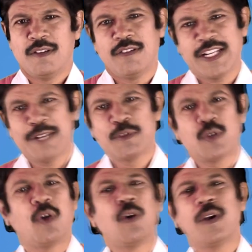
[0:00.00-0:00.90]
Welcome to
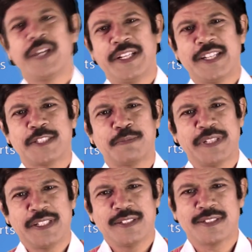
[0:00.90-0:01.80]
all Neet
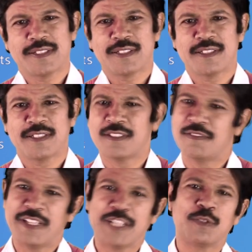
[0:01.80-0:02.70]
aspirants.
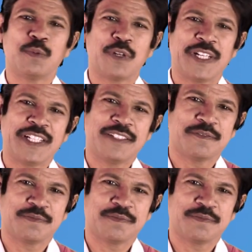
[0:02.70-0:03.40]
Very good morning.